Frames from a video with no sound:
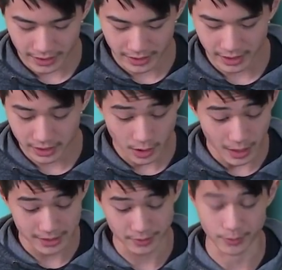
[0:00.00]
No,
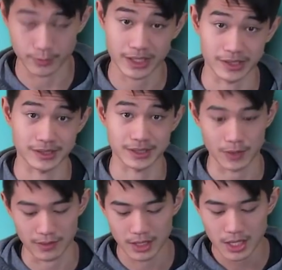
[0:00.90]
actually 3 cards,
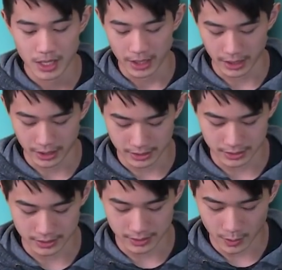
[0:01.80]
wow.
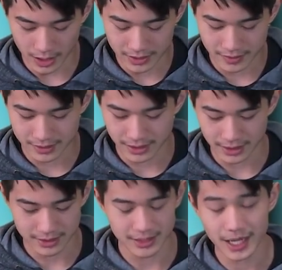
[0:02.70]
And so as you can see,
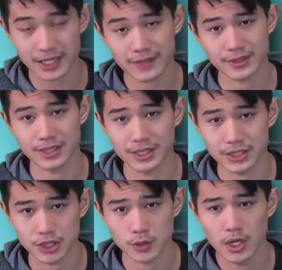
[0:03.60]
it's not even an
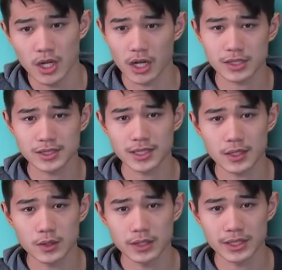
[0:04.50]
issue. Our
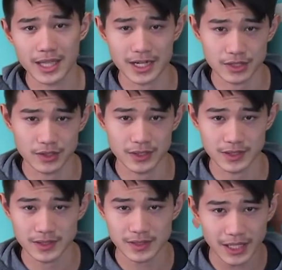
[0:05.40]
cycle is actually
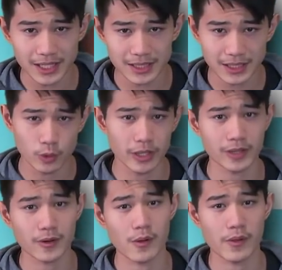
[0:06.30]
slightly
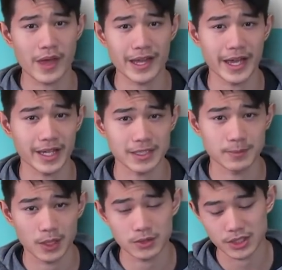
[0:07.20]
quicker than
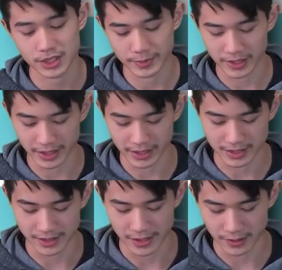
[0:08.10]
Expo just
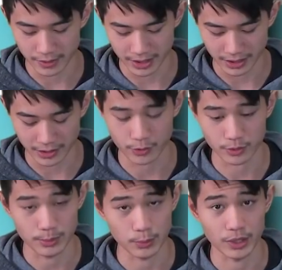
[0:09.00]
because they're running a
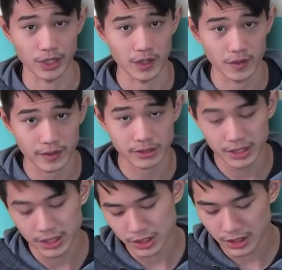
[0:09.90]
3.0
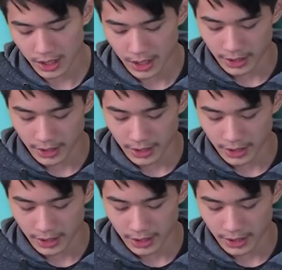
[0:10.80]
variation.